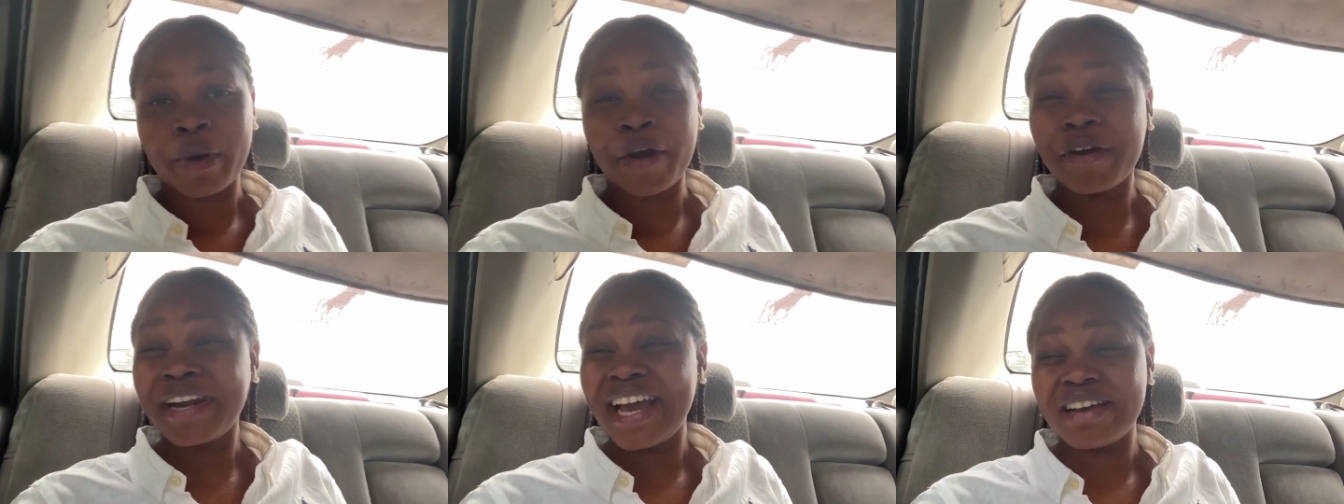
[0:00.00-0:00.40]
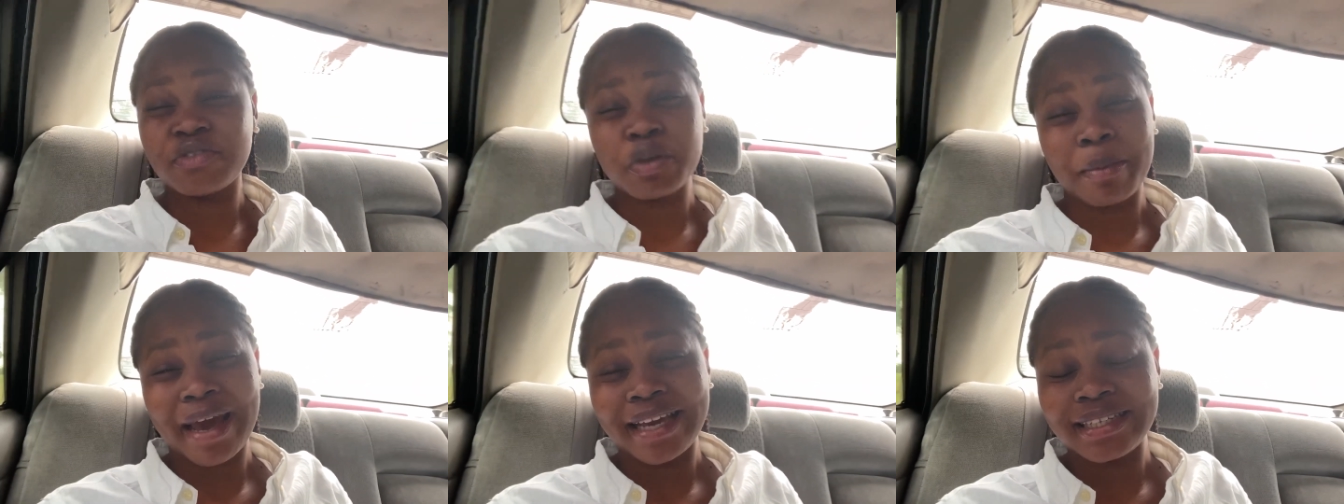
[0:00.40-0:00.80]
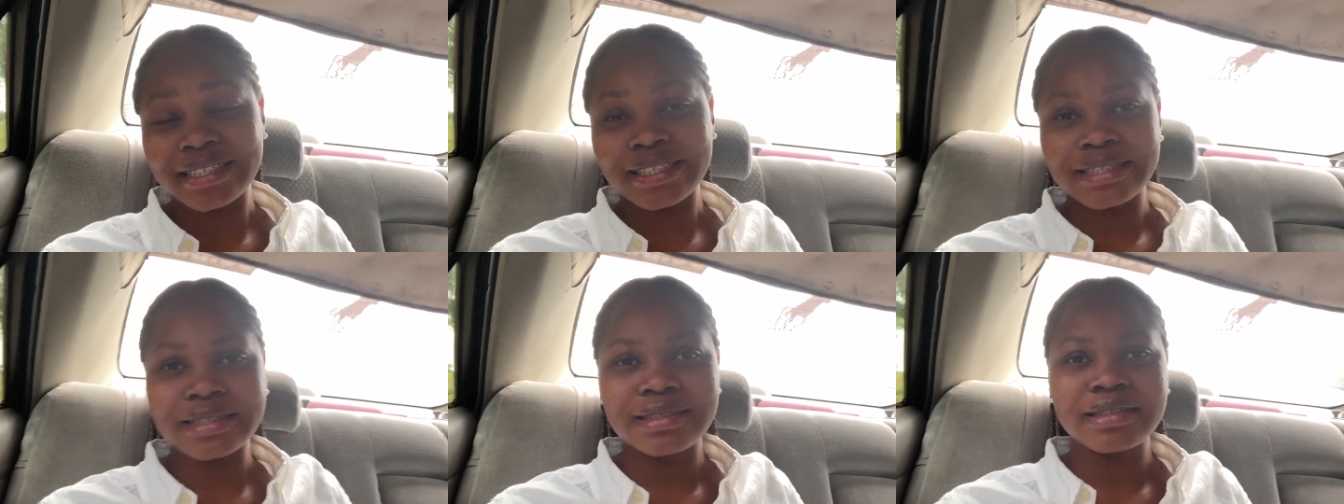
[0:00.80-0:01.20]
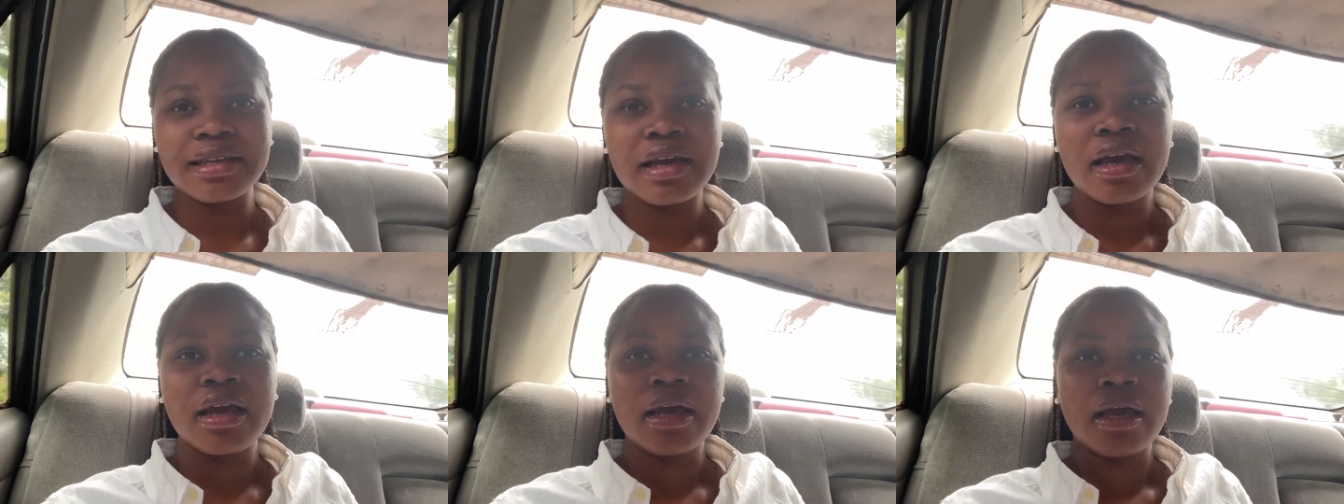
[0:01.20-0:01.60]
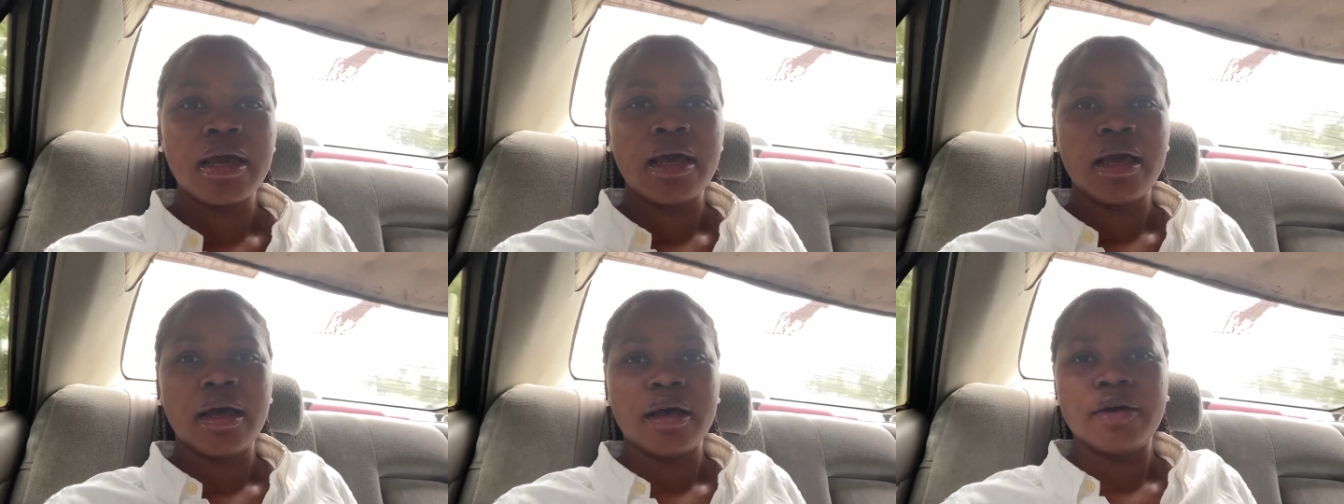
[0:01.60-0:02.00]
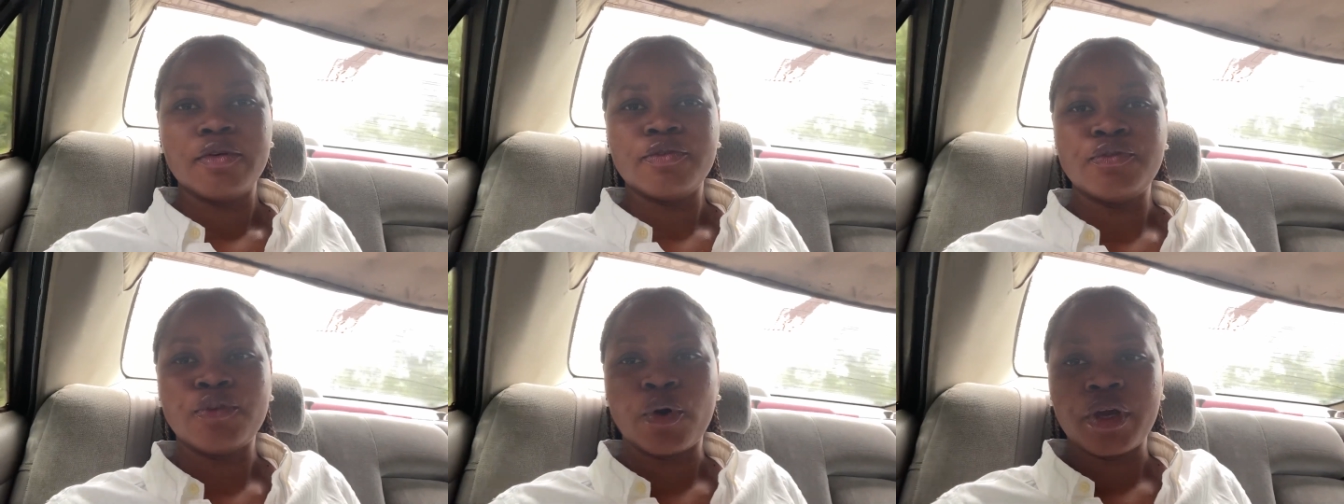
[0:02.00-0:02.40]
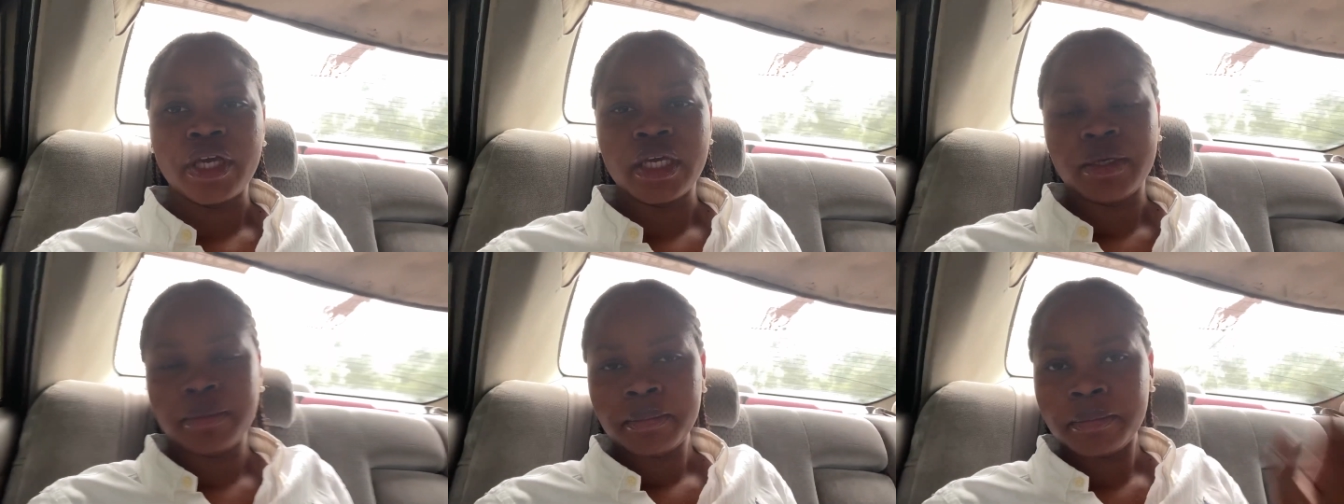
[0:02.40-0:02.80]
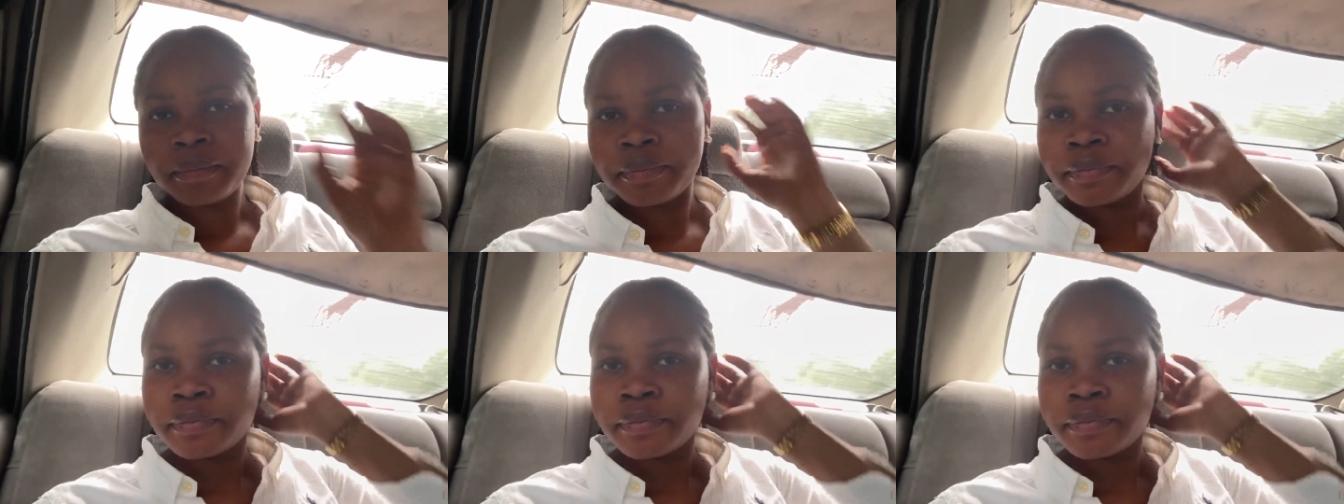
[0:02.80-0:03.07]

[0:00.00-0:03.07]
I already have some ideas for him.